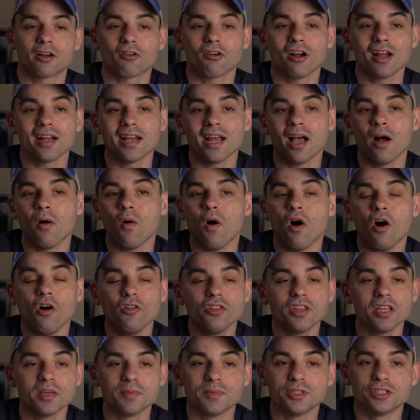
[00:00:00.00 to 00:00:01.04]
Like right now,
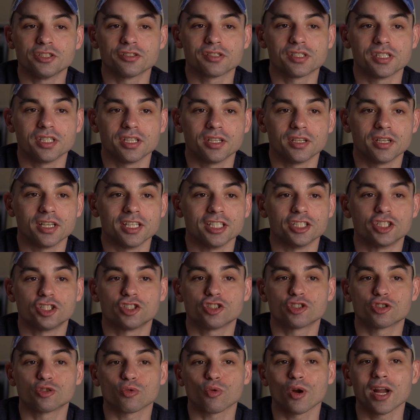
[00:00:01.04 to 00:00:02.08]
all the image you're seeing is
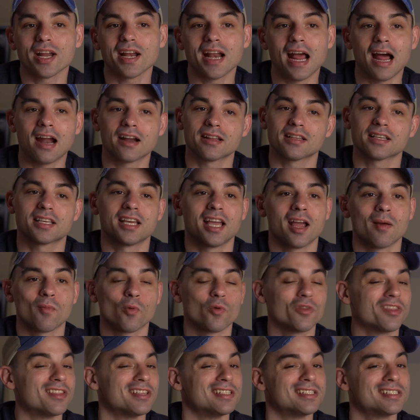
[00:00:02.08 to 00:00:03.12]
straight out of the
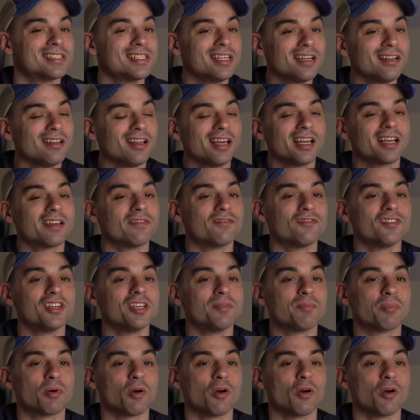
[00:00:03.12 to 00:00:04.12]
camera with the Cinelike V